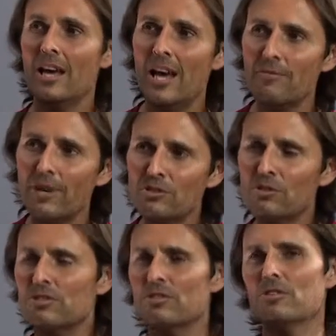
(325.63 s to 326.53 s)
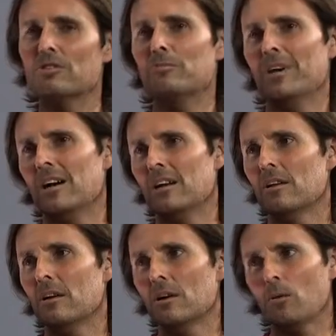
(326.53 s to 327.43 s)
Have I talked to her about
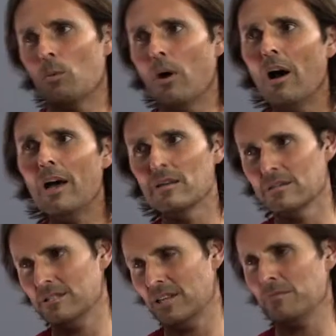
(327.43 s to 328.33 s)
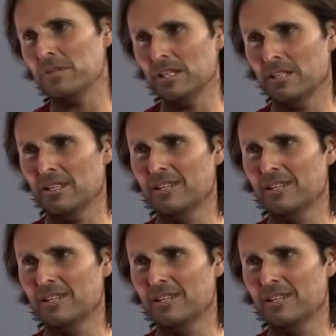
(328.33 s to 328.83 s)
why it's happening?